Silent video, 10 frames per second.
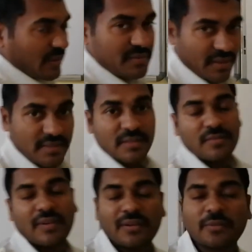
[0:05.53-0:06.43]
of structure
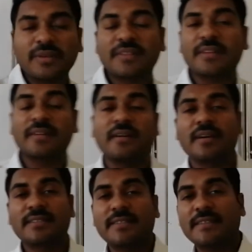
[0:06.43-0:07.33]
followed by the
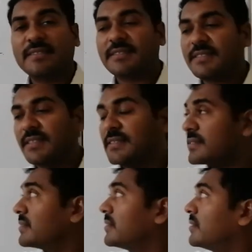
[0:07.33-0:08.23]
oxidation
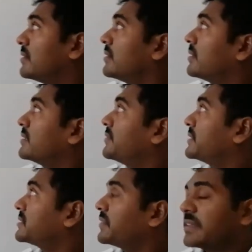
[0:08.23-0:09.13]
states. The
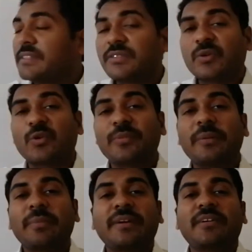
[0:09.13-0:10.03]
first one is
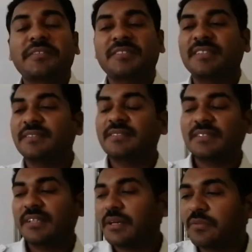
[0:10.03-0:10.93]
chromium pentoxide,
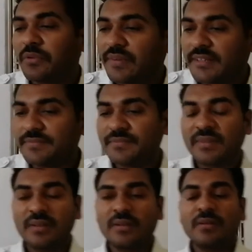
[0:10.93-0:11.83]
CrO5.
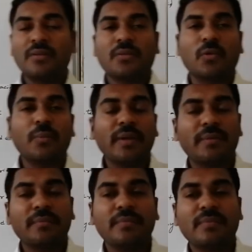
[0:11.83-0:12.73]

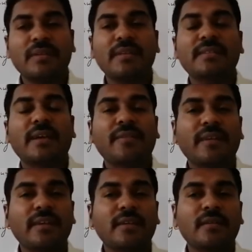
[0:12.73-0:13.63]
Chromium is
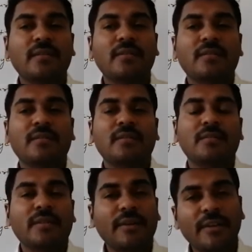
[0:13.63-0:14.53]
having
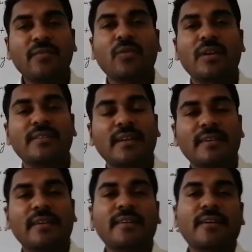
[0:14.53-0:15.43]
3d4s
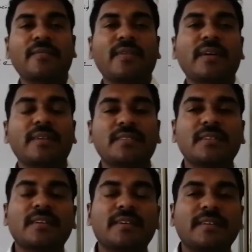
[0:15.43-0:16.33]
electronic
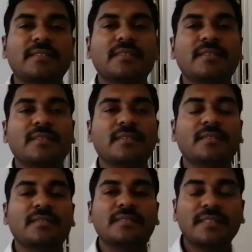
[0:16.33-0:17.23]
configuration, that is
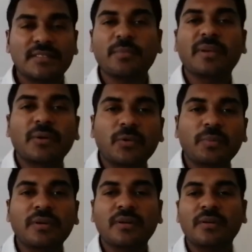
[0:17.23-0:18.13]
6th B
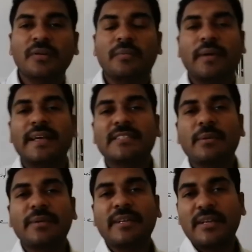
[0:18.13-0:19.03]
group.
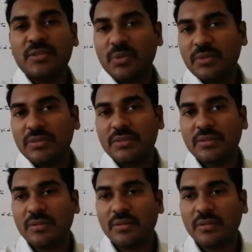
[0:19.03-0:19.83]
Maximum it can shows